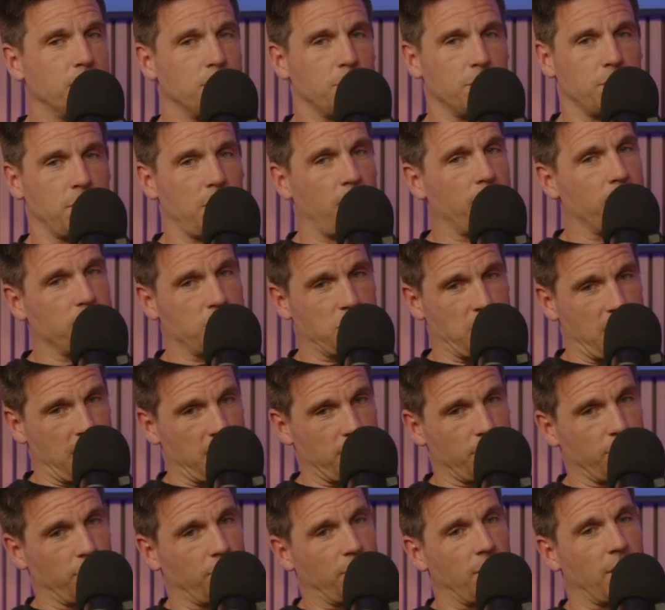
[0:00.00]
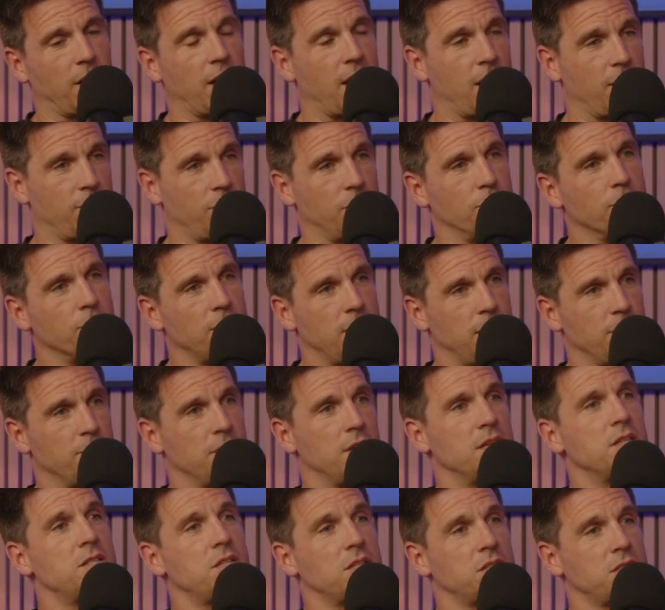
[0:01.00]
through the other channels that I have, the really,
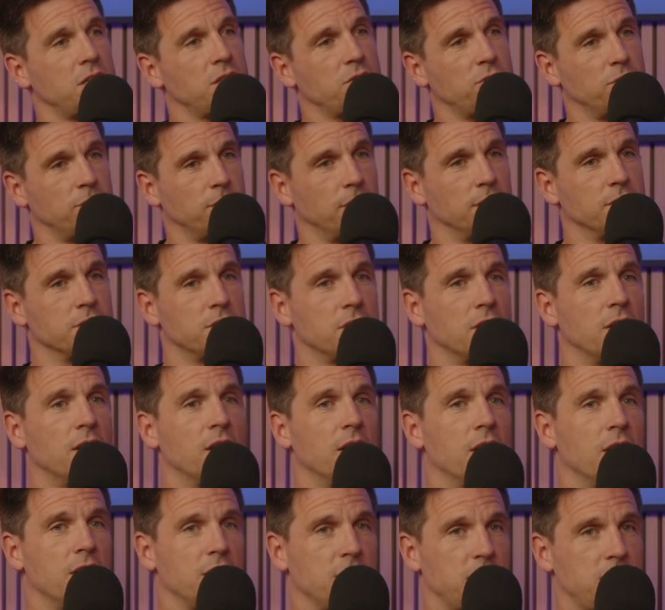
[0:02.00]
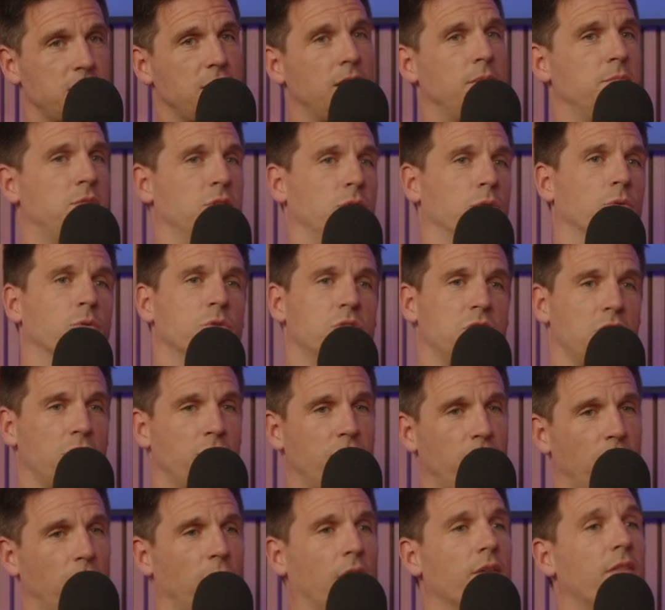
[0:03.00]
really successful ones seem to also
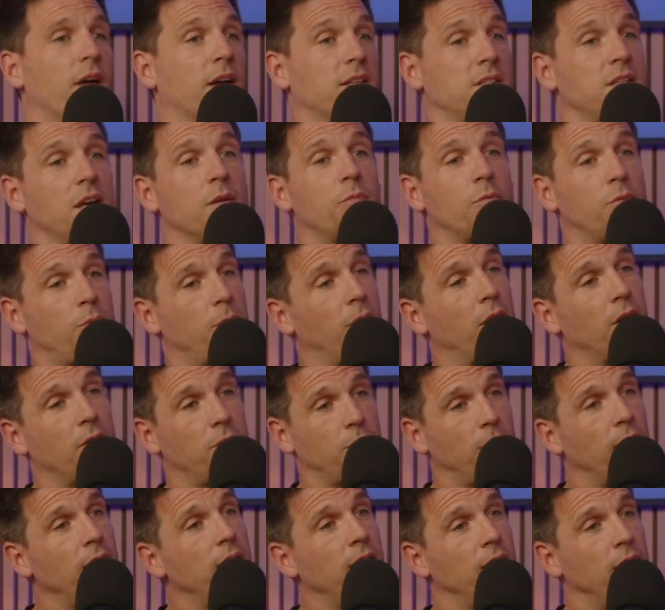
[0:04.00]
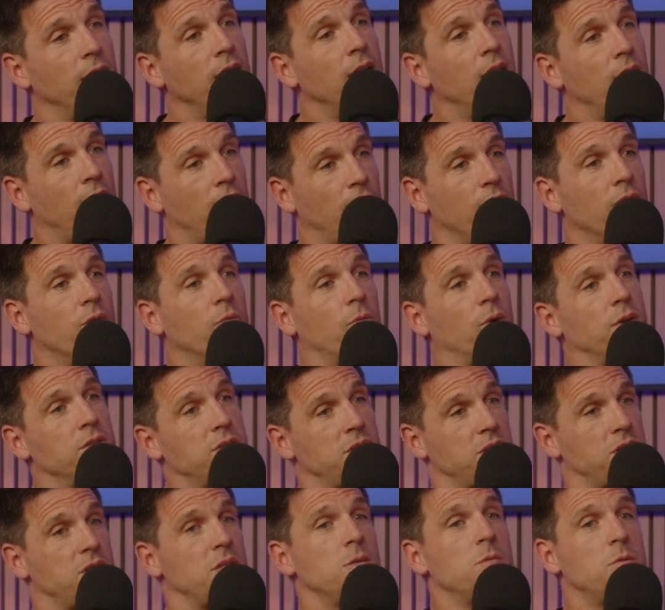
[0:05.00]
follow that type of pathway. And the
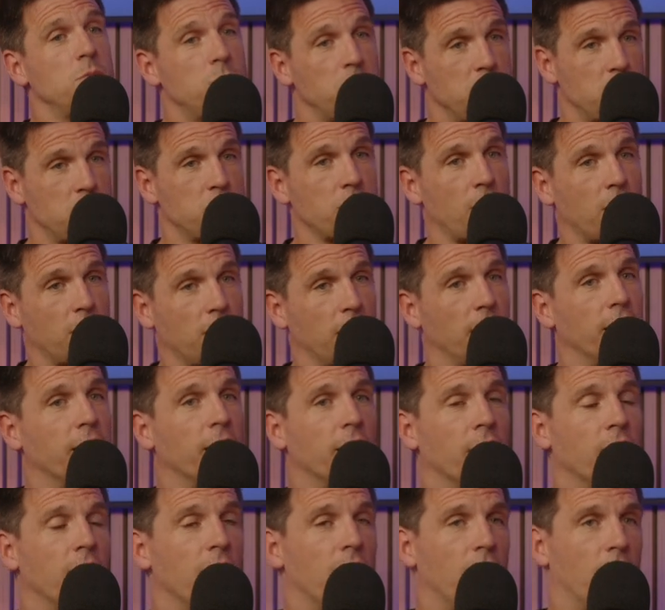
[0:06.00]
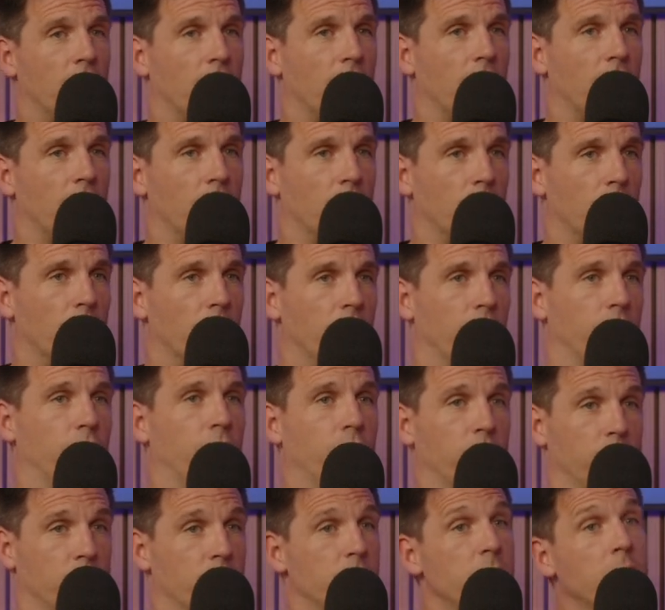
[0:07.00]
ones that seem to be struggling are the ones that
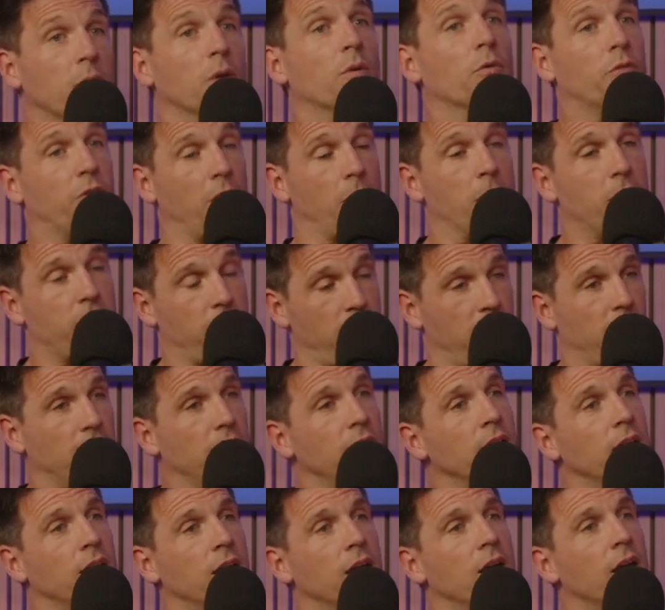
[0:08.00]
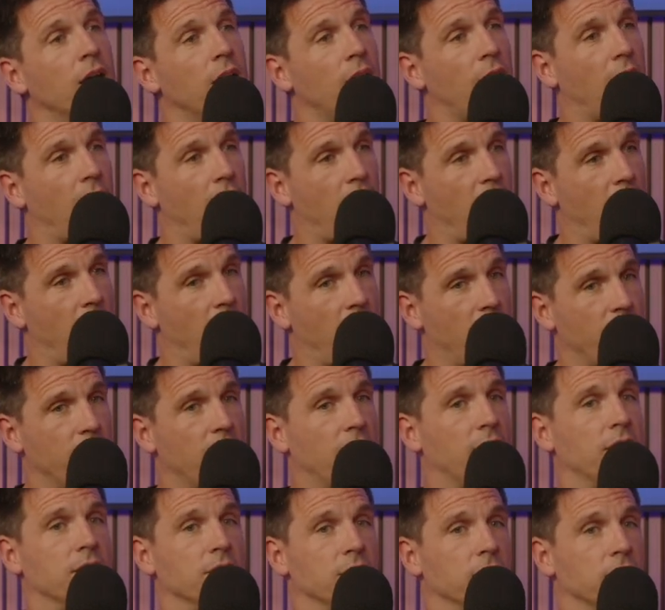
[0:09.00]
sort of built something and
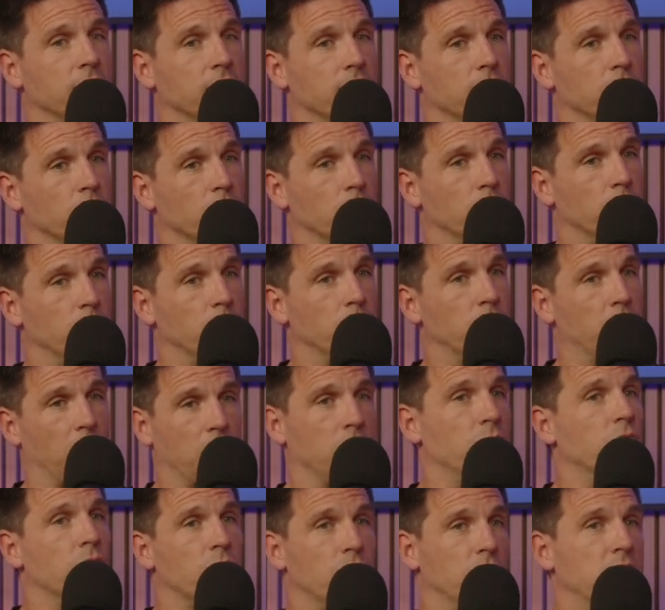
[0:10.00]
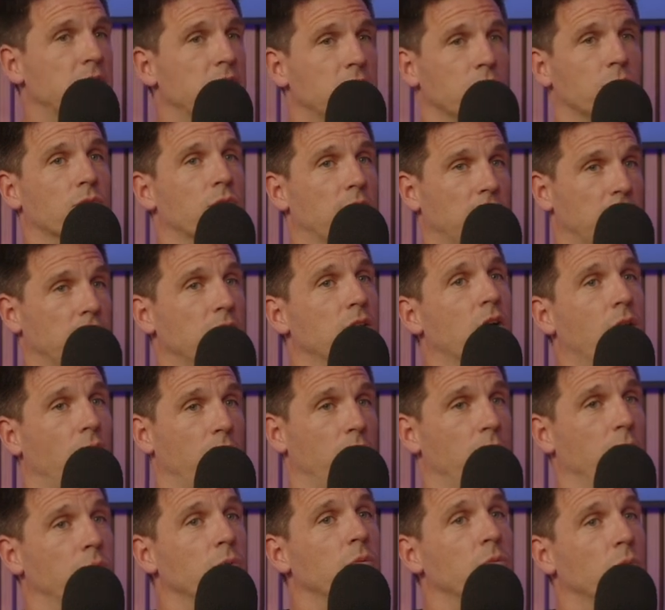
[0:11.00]
then didn't really
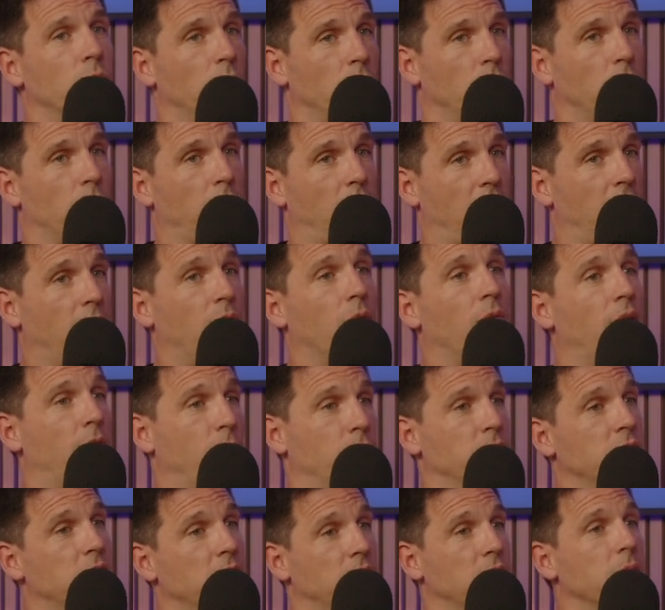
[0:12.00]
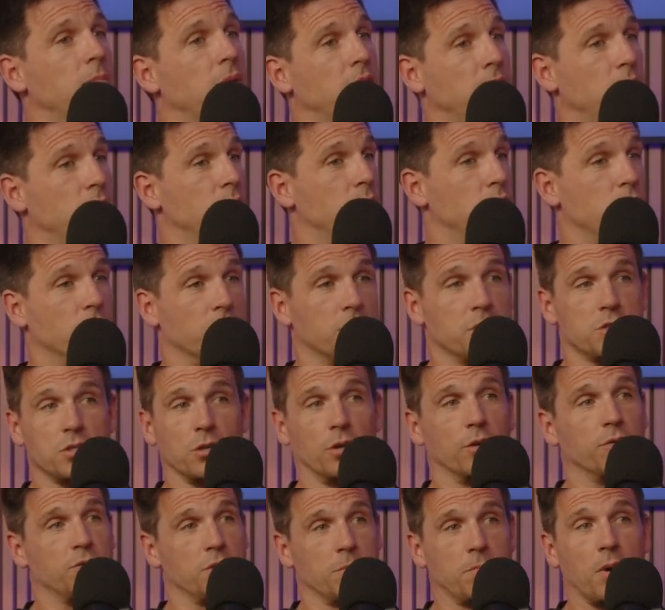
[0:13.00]
know how that was going to be used, or it
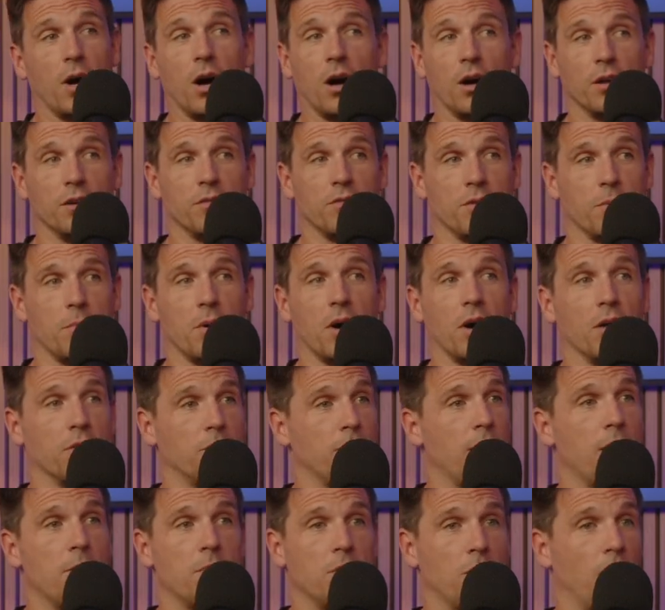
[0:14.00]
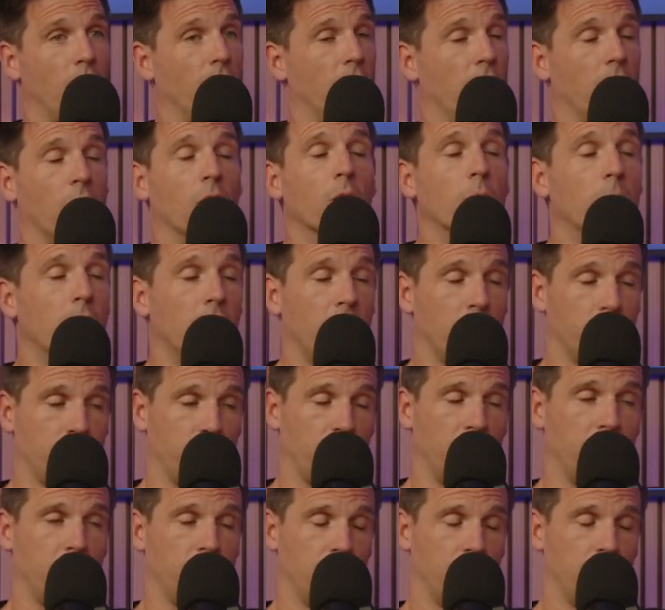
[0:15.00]
solves a part of the pathway but not the whole pathway.